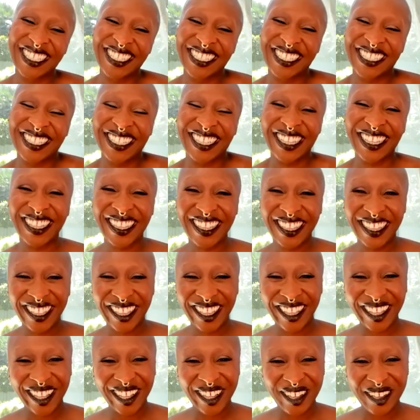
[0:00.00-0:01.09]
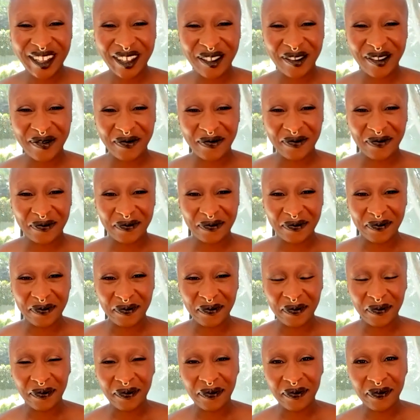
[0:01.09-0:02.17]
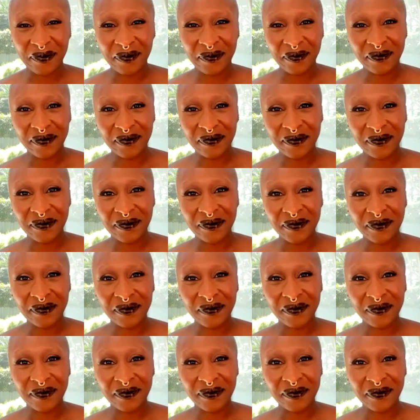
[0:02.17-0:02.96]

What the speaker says: No words are spoken by the person on screen.